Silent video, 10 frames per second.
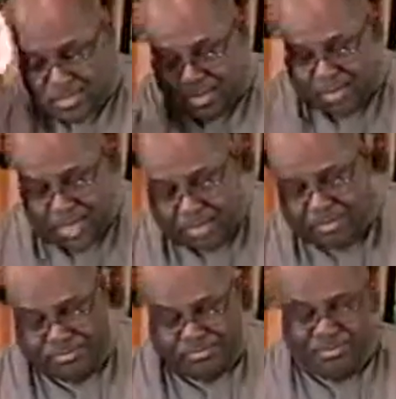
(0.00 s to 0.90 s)
Well,
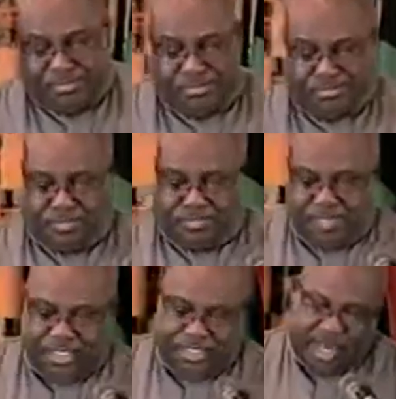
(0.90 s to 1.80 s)

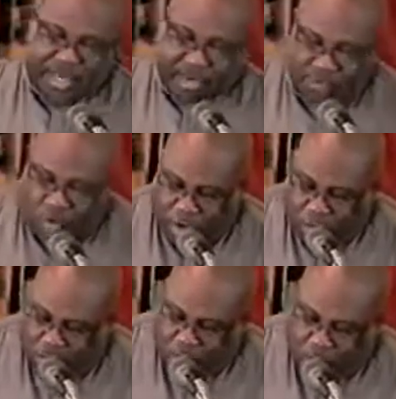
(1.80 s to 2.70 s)
Executive Order
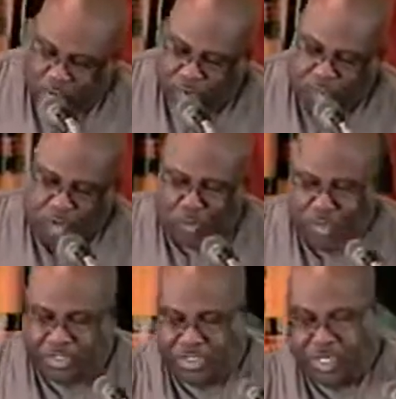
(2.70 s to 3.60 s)

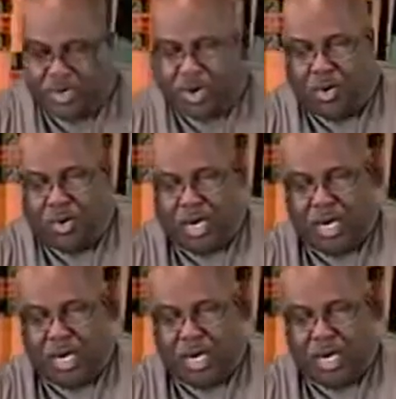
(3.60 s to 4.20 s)
11110